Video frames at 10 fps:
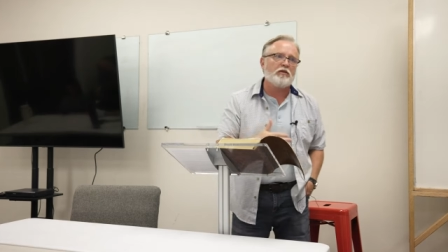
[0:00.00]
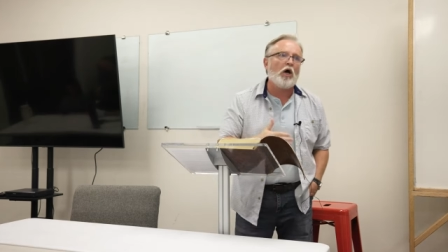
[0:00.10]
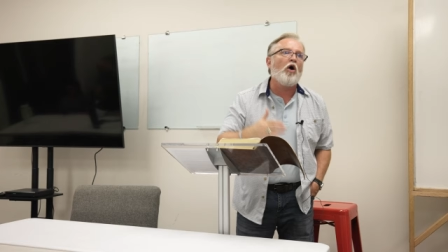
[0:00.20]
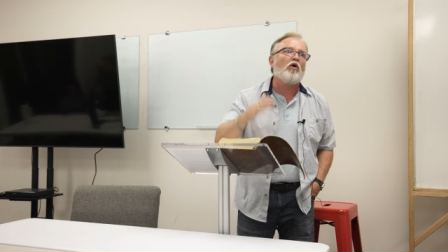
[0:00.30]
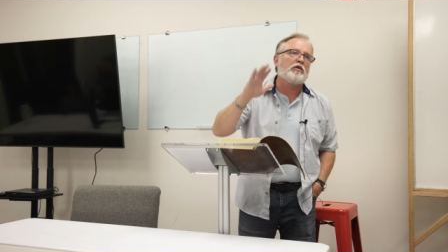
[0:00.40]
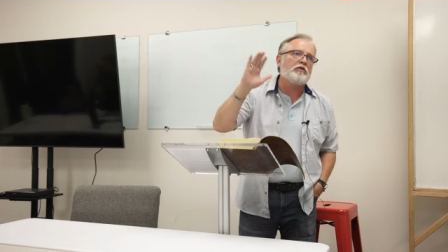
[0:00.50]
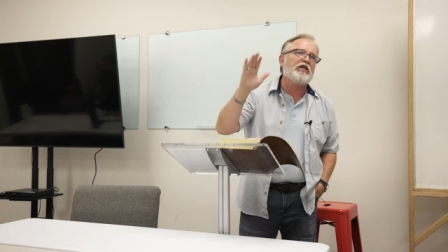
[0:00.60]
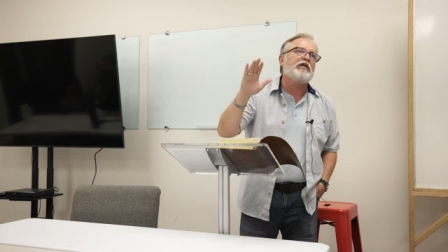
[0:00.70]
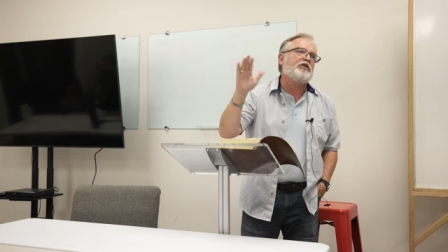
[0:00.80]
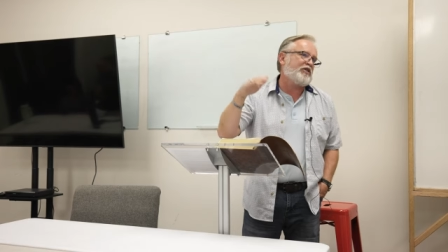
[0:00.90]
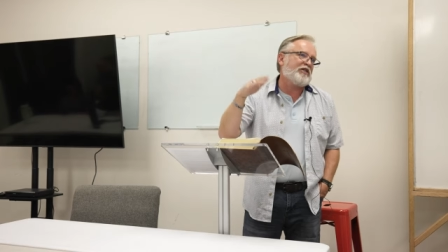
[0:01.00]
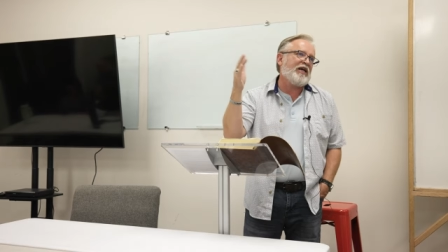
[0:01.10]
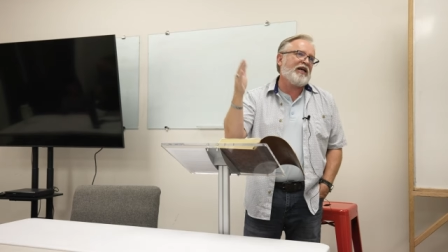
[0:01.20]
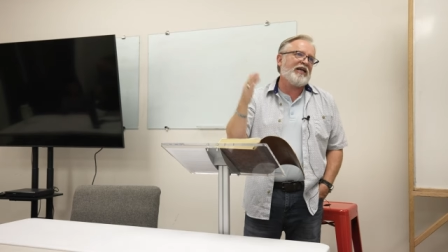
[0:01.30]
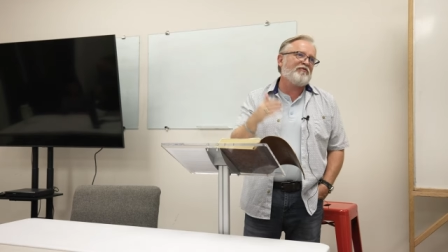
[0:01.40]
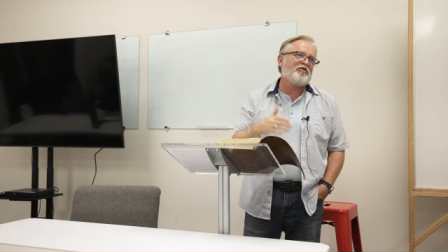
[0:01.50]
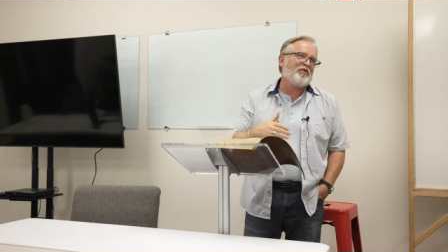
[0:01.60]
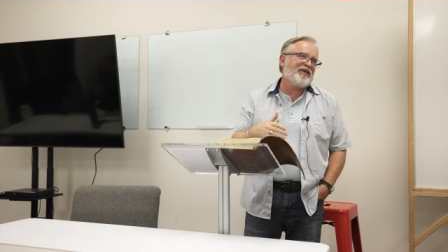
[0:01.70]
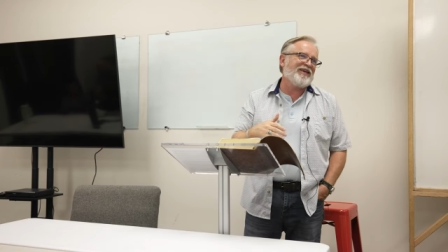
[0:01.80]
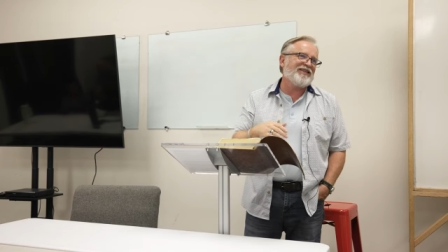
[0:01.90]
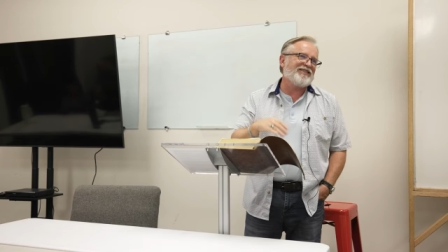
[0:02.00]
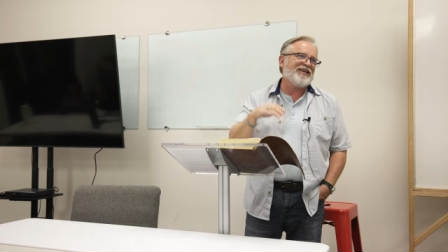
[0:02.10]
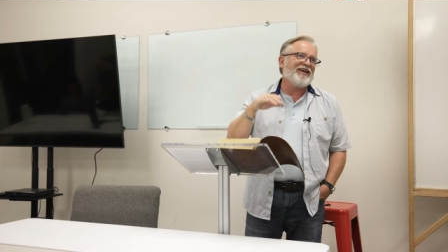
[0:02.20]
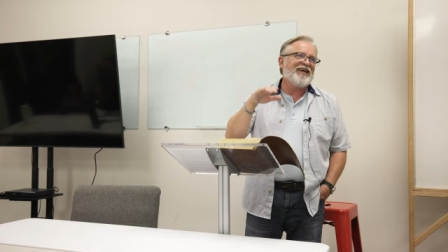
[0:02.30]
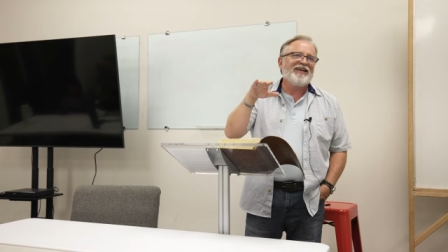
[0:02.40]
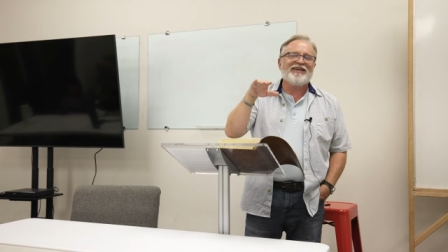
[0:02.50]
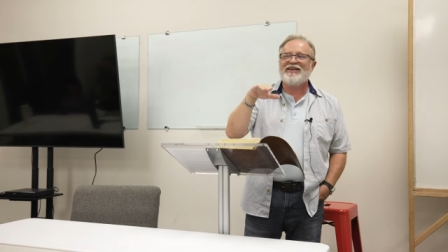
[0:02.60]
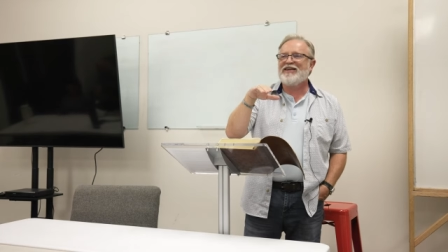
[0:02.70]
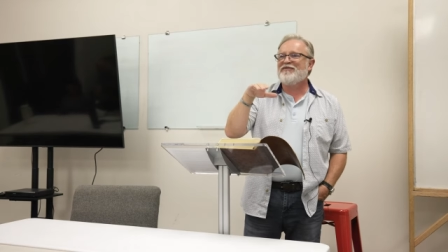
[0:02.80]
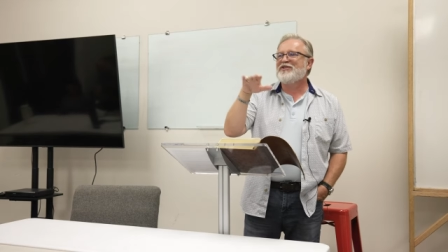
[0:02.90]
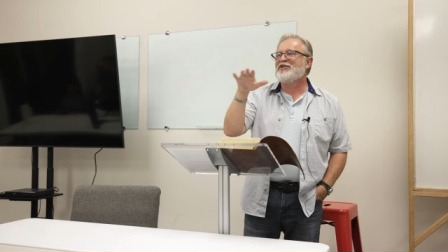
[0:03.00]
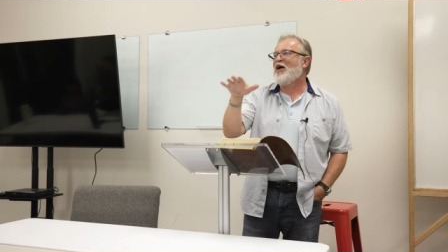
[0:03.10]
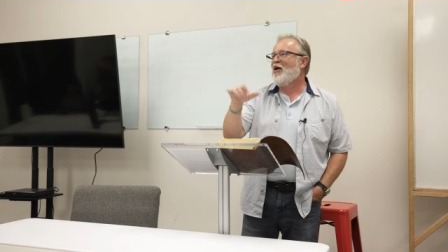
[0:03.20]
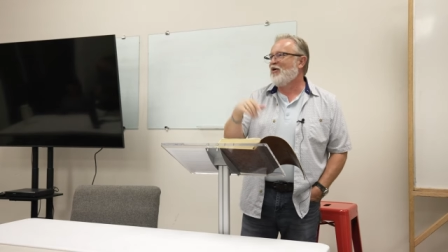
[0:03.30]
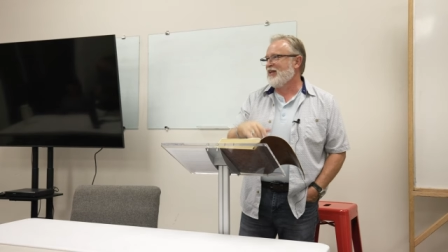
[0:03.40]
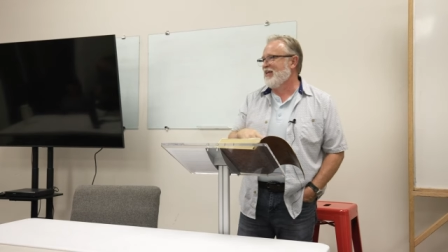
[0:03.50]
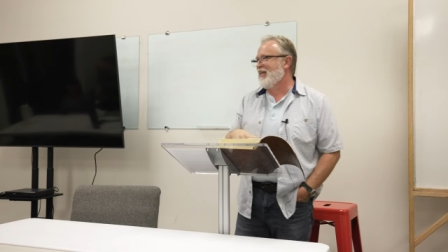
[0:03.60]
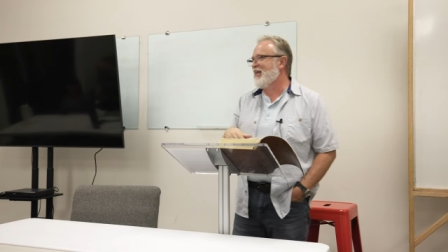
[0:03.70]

taught, teach. See, I can't even speak English. It even taught in